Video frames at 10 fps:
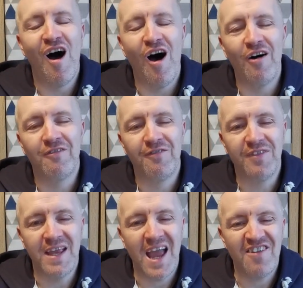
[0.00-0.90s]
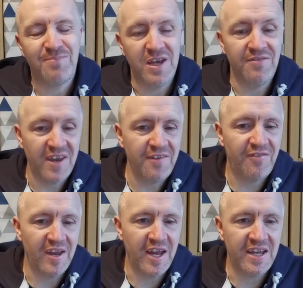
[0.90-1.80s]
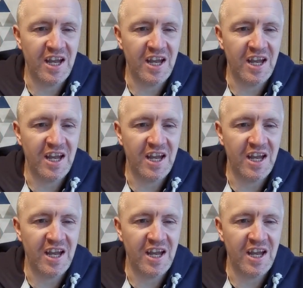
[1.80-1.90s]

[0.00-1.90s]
of the FPV feed,